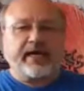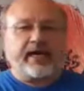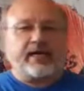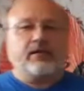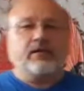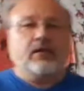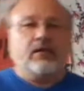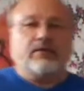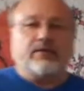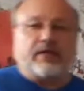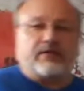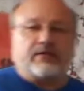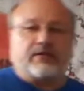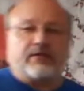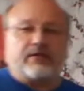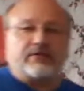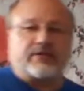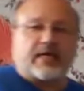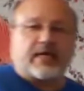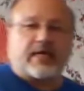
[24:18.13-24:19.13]
again,
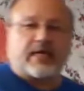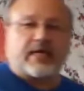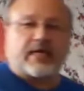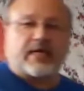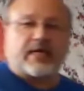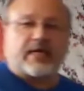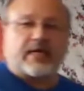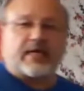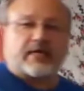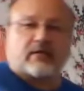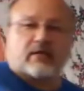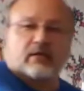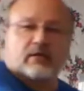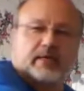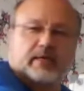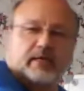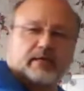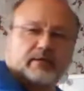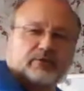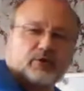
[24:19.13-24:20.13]
there's that little
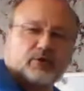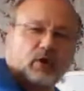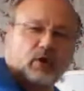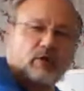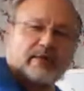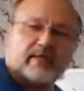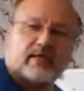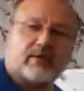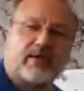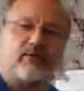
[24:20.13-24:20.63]
URL right there, right?